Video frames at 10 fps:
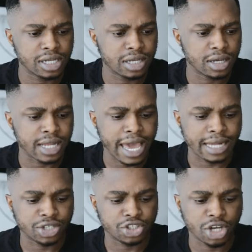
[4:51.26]
click on
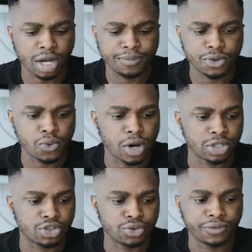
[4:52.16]
add a shop, you
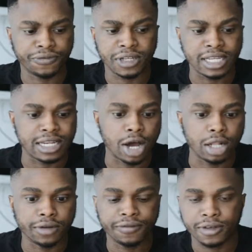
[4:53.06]
want to fill in
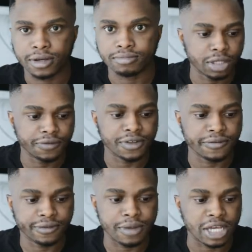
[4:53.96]
all of the
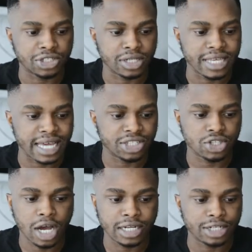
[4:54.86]
information, get
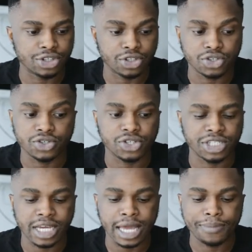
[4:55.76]
started, you choose
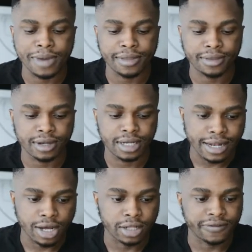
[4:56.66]
your checkout method
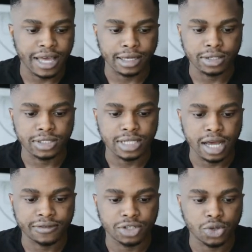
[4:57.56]
and all of that good
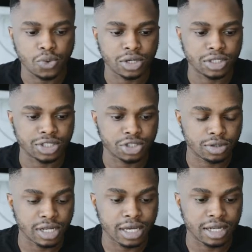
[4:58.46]
stuff. So you want
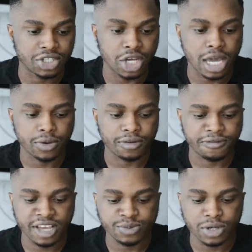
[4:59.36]
to click on checkout
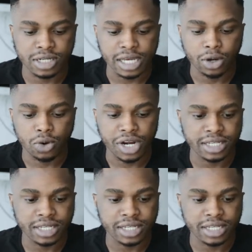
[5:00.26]
with Facebook or